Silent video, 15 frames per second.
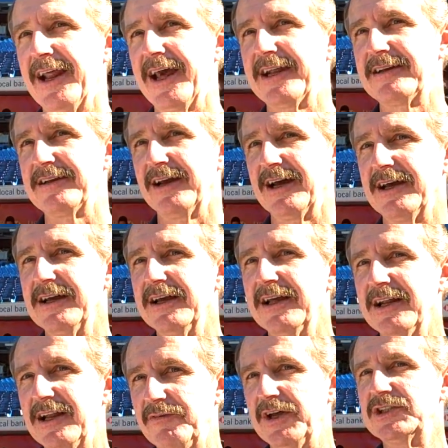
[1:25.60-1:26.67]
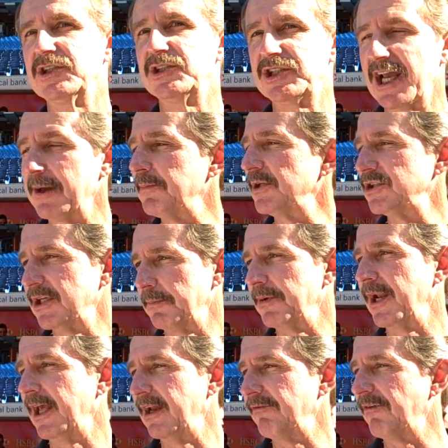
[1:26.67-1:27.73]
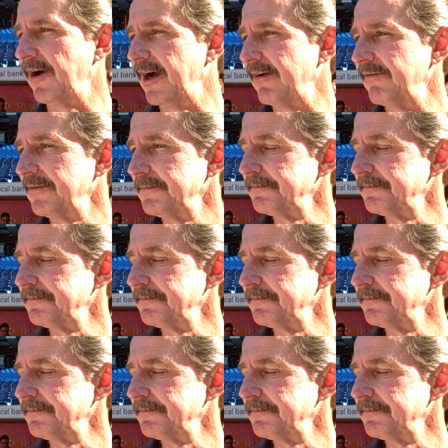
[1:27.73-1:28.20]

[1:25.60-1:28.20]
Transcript: that division championship in '85.